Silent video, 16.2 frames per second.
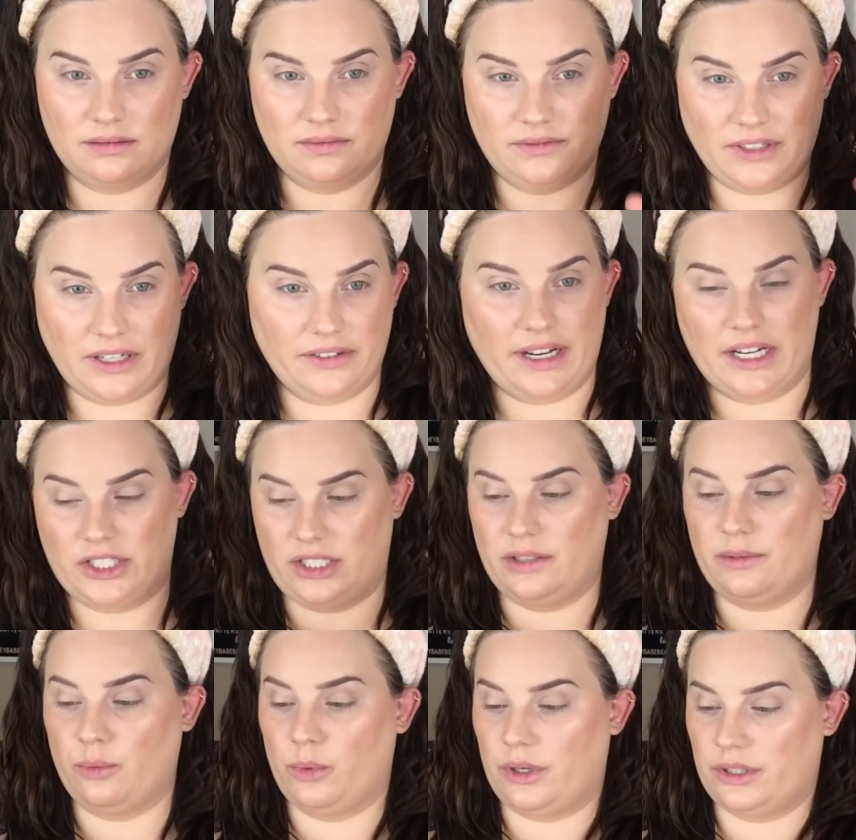
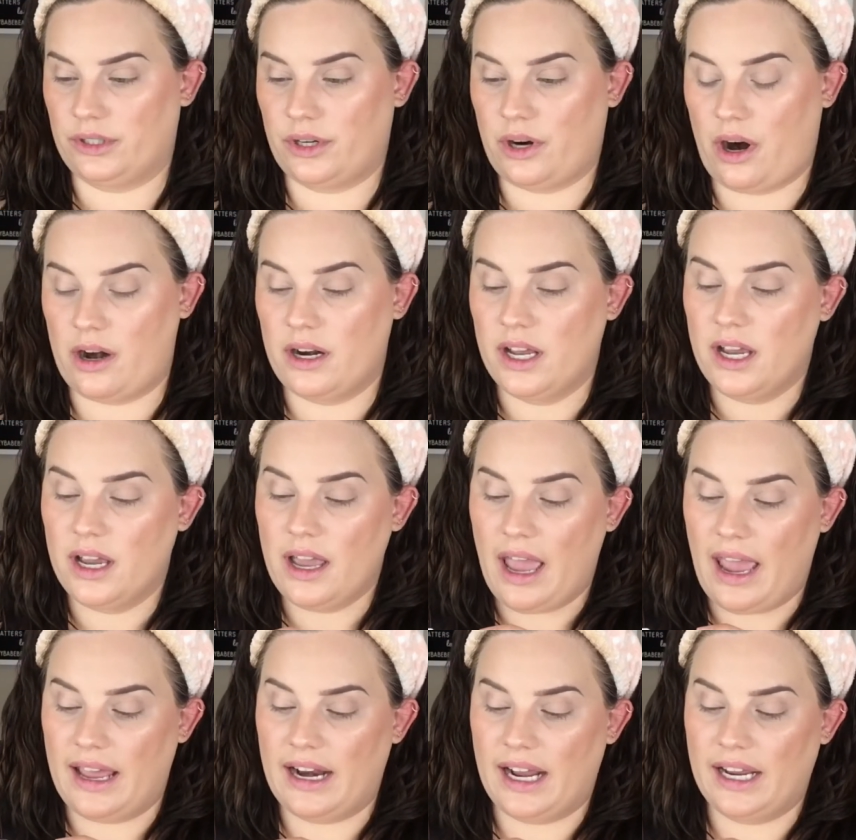Foundation. Words are hard.
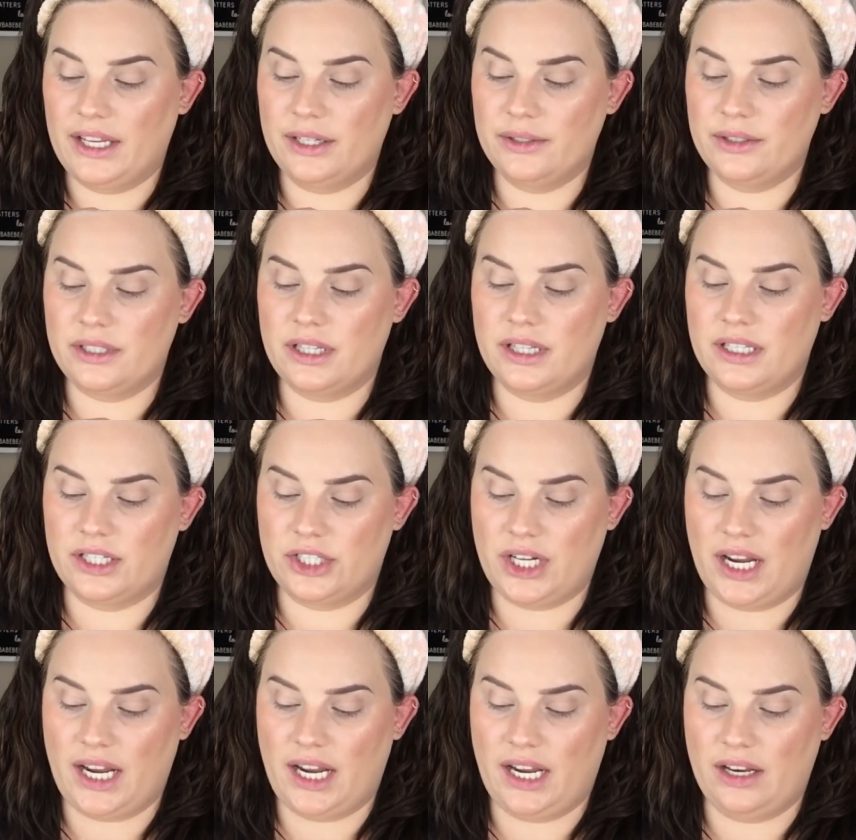And I used the
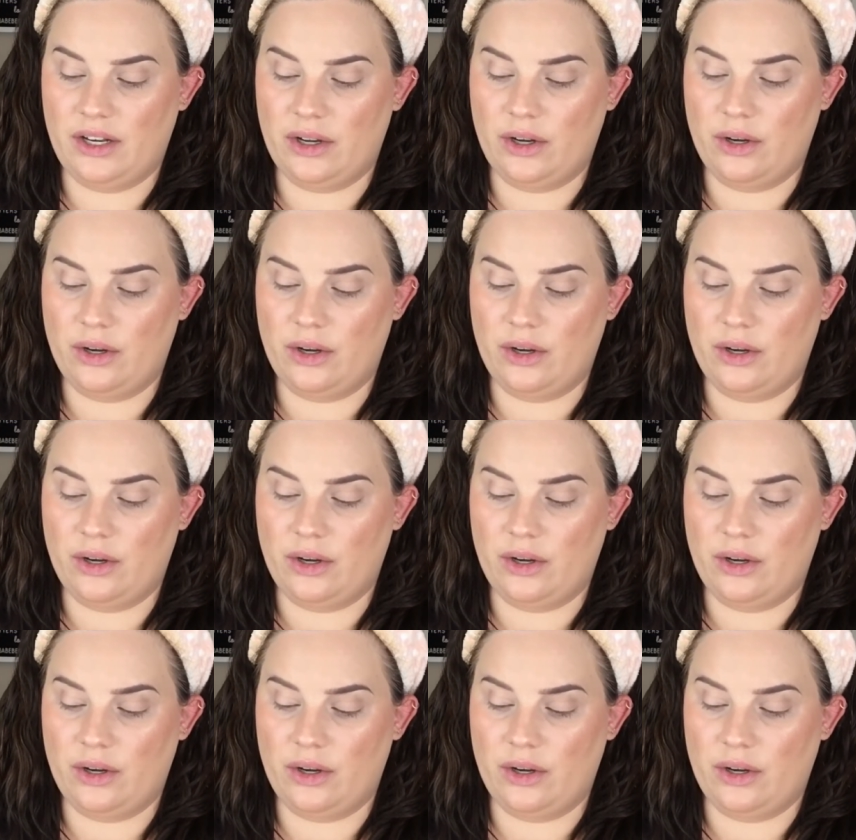shade